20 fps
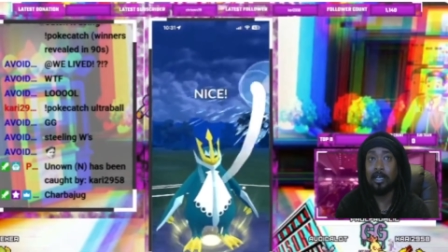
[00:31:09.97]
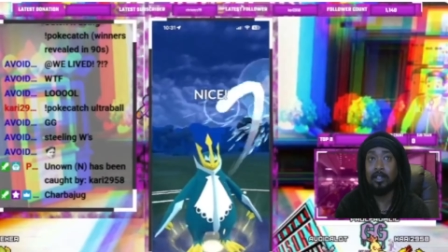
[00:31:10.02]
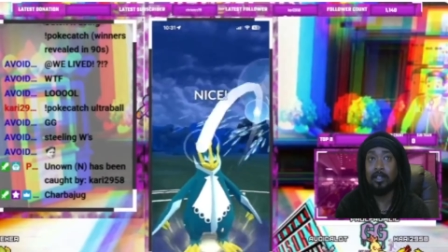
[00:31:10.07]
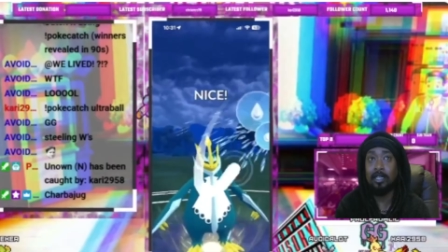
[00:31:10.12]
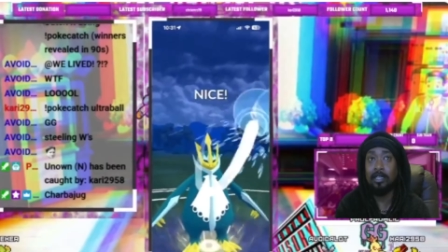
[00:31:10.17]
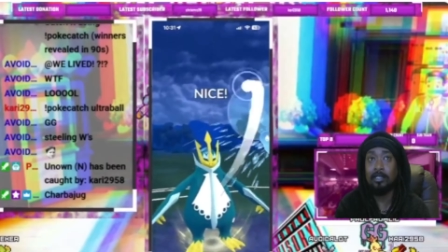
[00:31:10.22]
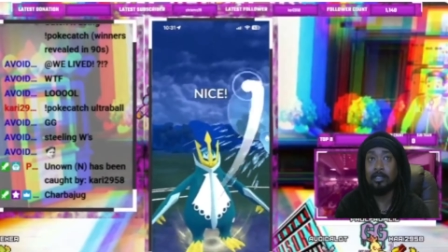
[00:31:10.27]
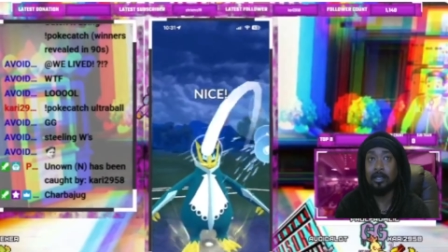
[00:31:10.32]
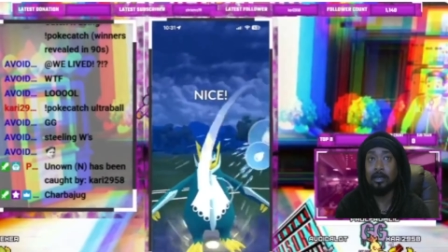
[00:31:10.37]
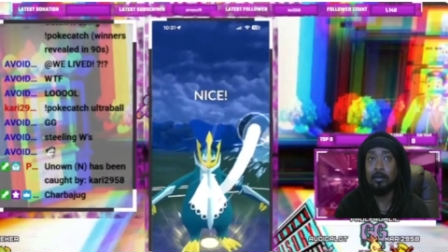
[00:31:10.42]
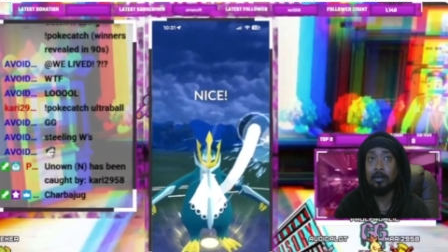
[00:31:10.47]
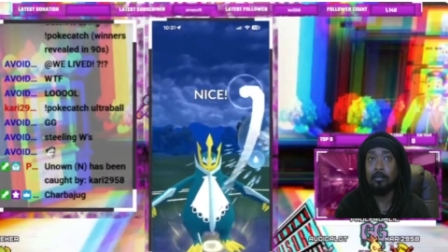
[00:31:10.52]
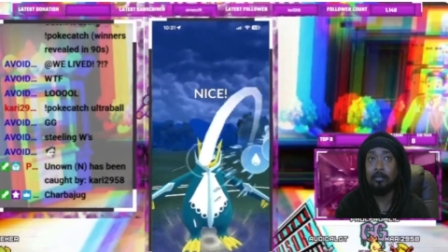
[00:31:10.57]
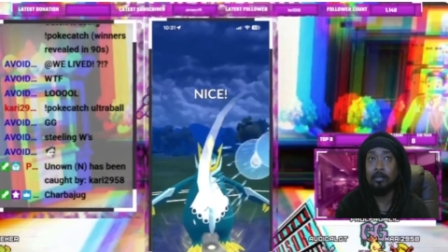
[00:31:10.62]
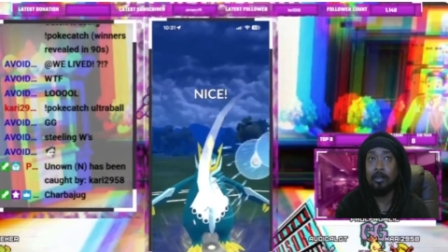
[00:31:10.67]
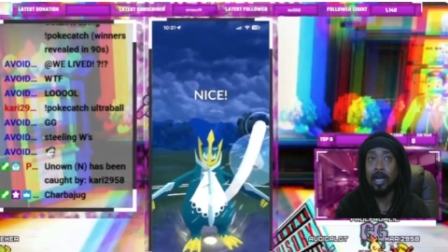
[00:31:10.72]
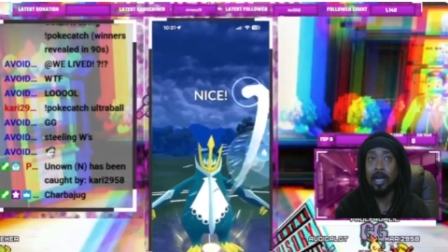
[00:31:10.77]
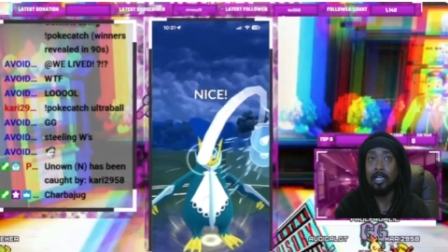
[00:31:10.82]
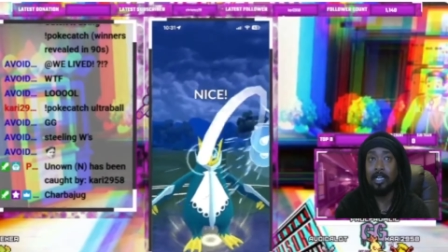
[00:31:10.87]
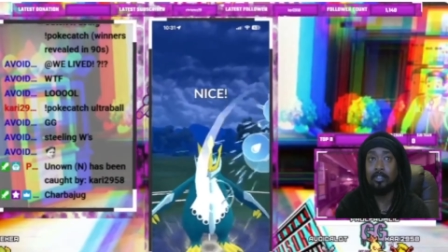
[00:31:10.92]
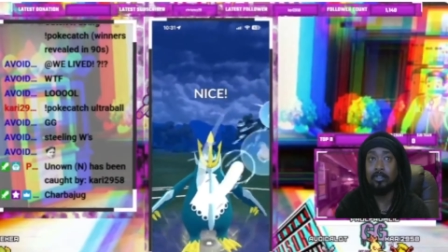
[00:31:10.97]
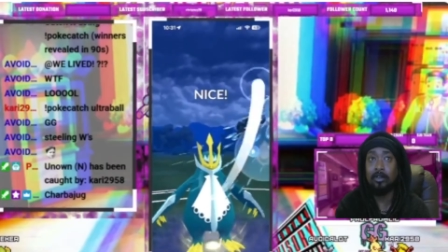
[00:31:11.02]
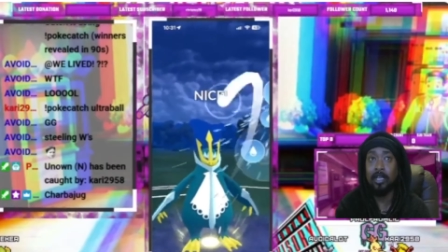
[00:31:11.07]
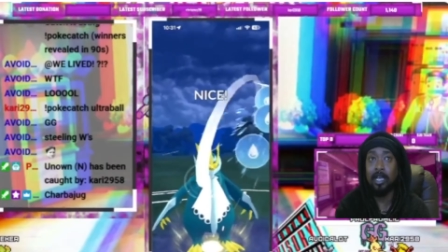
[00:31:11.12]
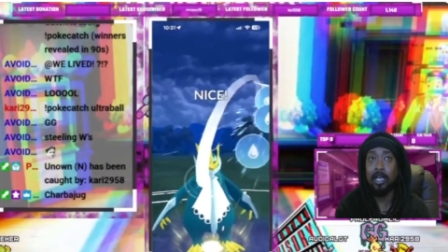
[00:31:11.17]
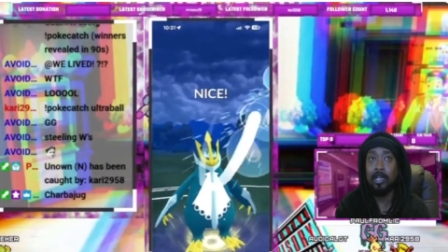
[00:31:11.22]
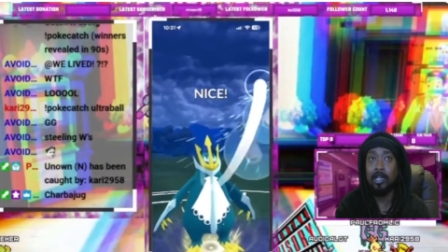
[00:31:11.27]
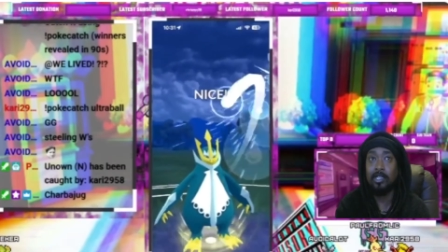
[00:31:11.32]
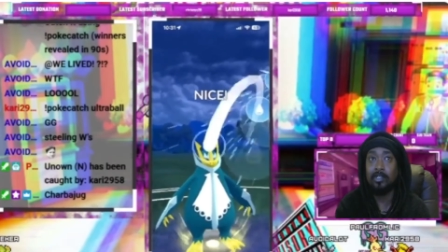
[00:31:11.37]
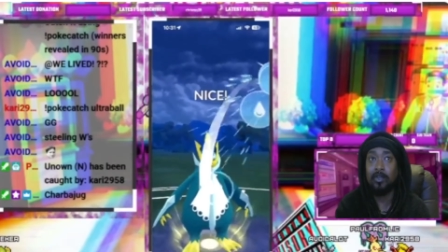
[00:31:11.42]
these Hydro
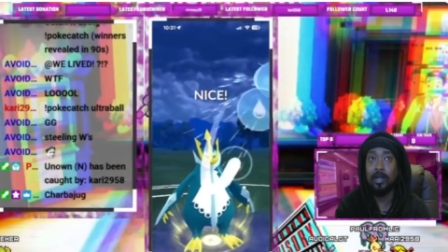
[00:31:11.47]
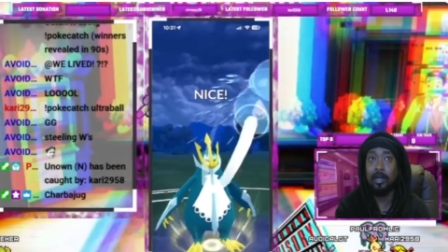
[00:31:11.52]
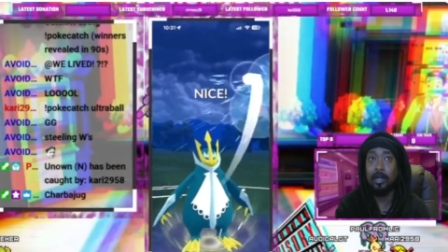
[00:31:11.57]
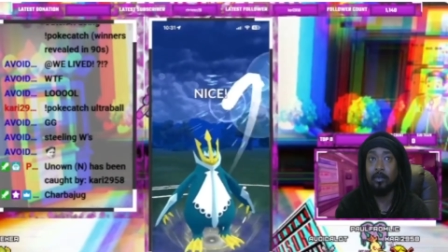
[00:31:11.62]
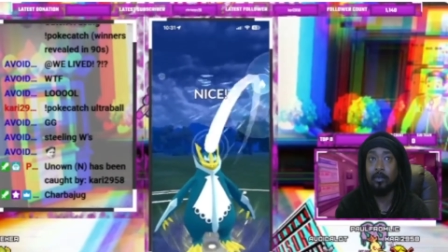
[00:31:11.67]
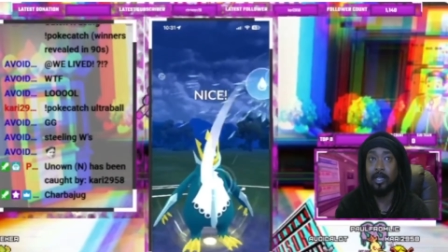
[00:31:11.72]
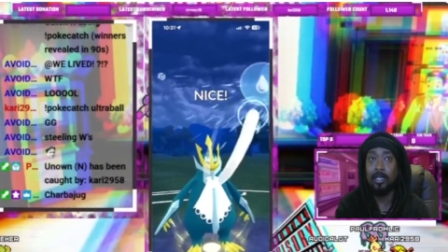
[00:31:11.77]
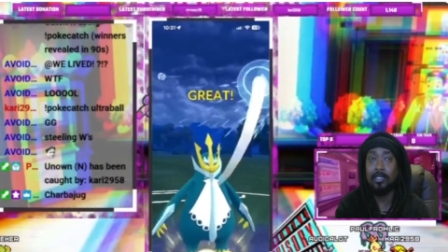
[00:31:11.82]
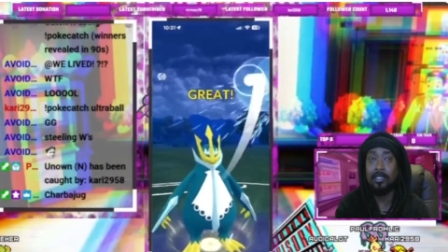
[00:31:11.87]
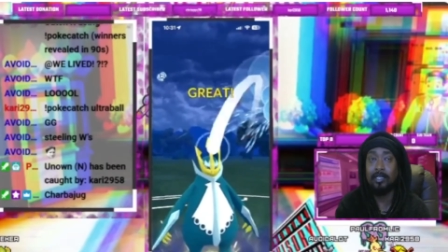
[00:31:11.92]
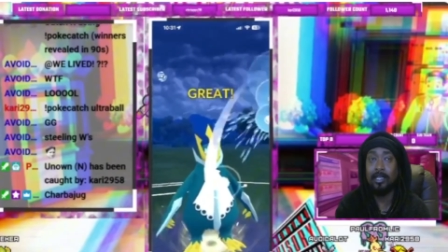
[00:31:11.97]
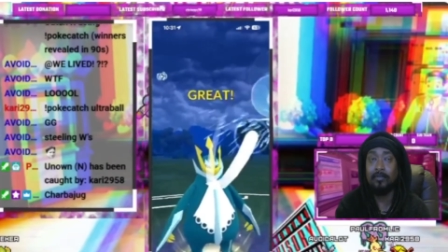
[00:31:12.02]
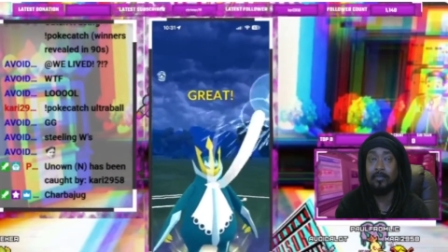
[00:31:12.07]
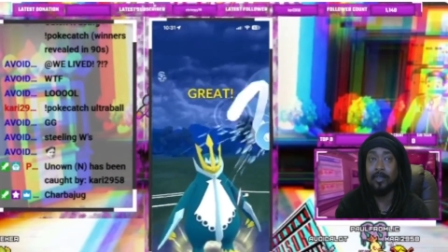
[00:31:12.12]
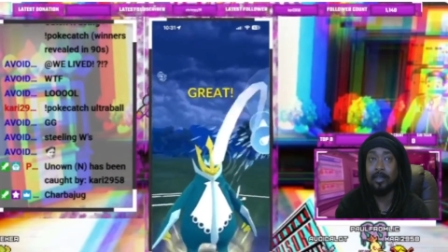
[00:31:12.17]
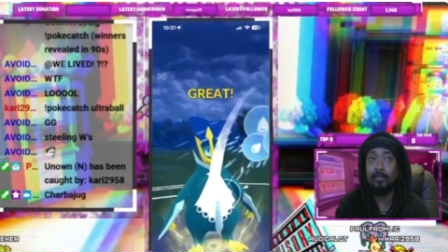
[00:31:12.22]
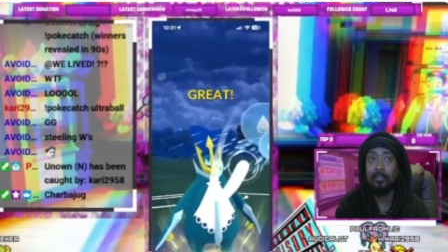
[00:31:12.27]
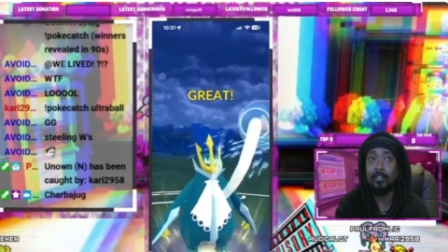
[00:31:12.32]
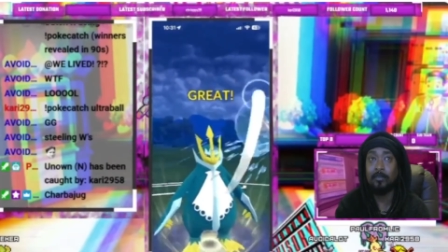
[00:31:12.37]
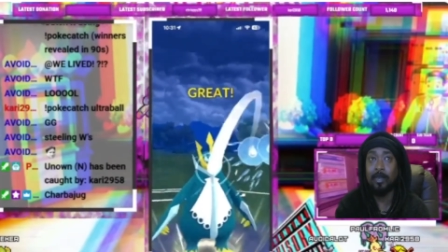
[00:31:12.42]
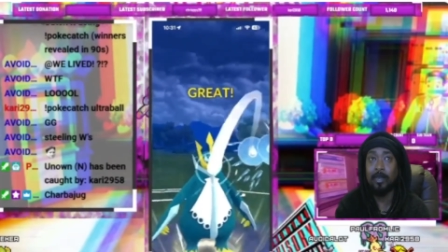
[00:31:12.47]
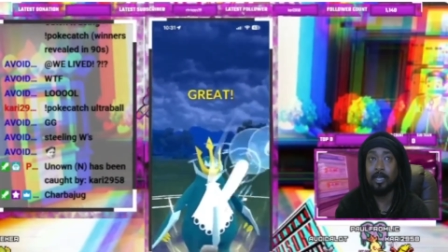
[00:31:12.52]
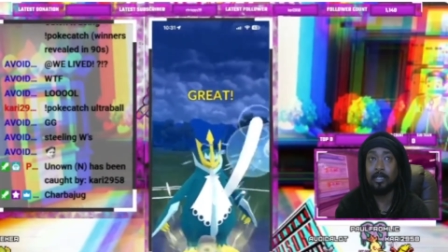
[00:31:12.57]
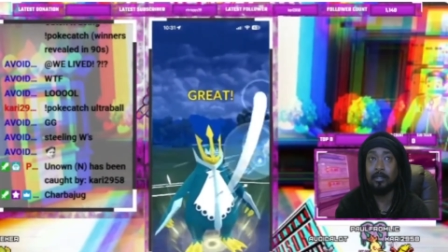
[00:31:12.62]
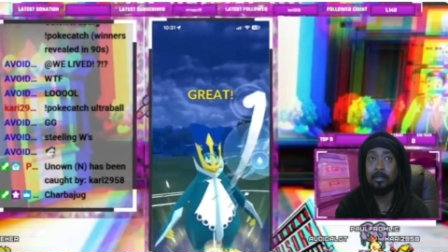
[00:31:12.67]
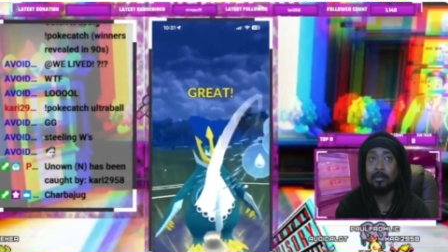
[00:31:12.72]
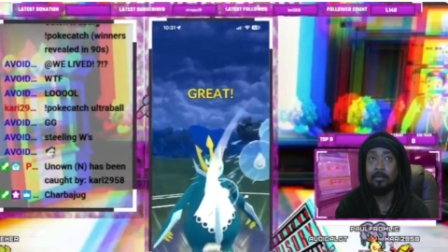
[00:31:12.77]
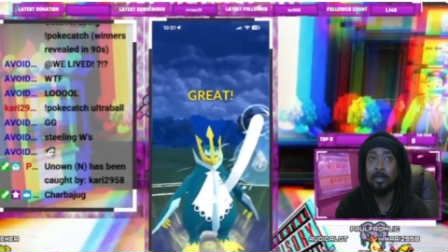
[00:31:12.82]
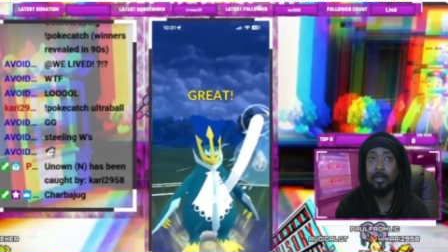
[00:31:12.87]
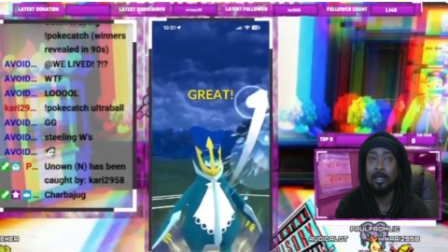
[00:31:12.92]
Cannons right away, see if they respect
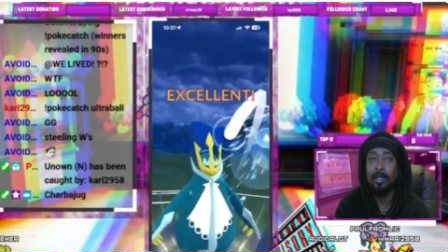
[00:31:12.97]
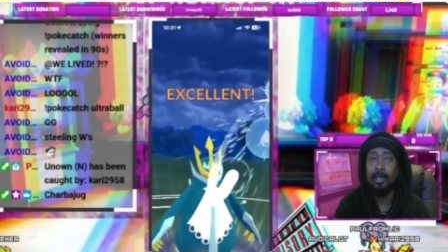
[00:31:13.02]
them.